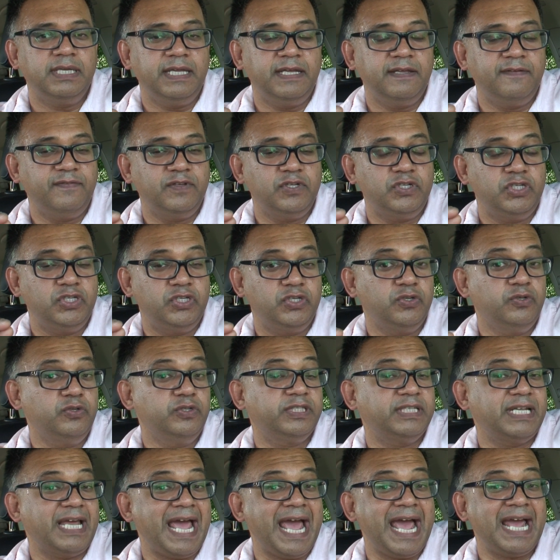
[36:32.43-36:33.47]
If you
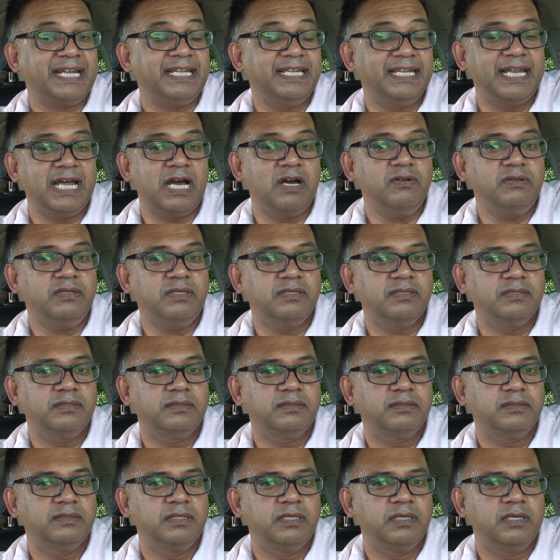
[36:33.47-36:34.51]
choose to act it out,
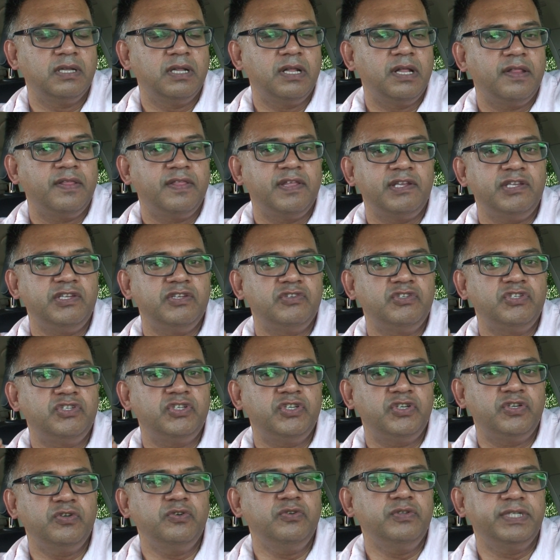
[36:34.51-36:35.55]
then you're
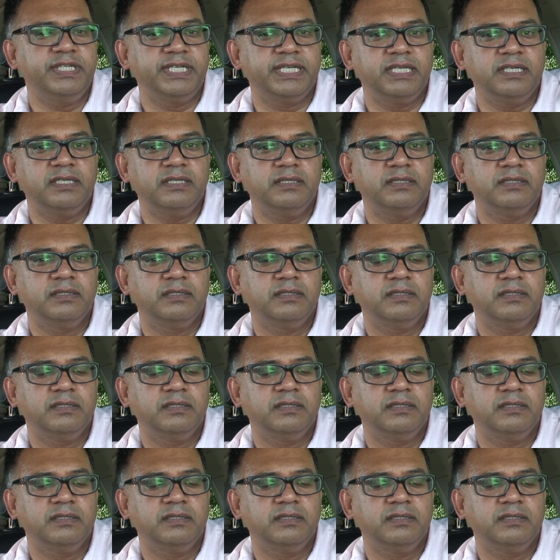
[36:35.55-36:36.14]
choosing